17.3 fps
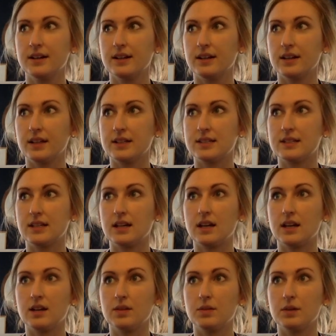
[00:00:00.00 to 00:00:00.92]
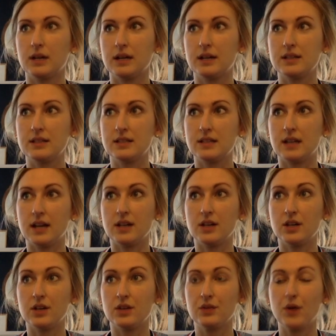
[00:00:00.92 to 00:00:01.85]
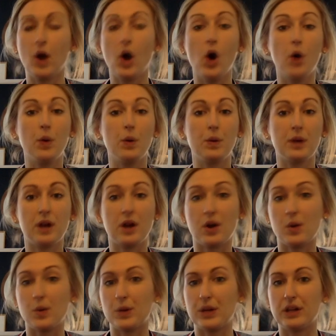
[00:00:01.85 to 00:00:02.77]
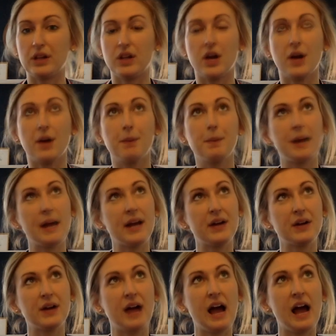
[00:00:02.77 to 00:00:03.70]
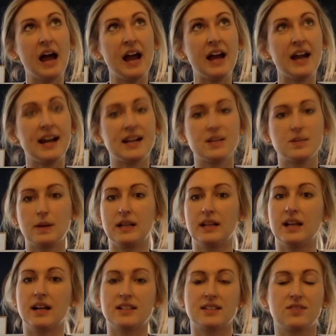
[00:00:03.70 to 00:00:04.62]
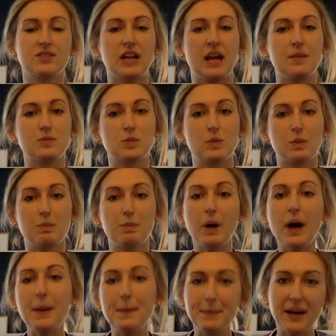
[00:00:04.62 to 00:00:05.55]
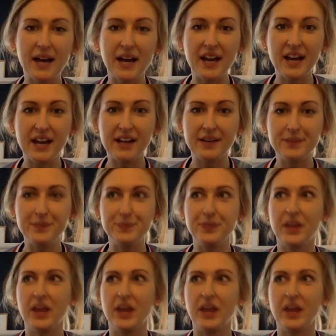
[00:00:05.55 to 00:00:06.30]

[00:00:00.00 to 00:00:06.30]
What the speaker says: let's see, what else did I do? Oh, we went on a really long bike ride. I spent lots of times with Bun Bun.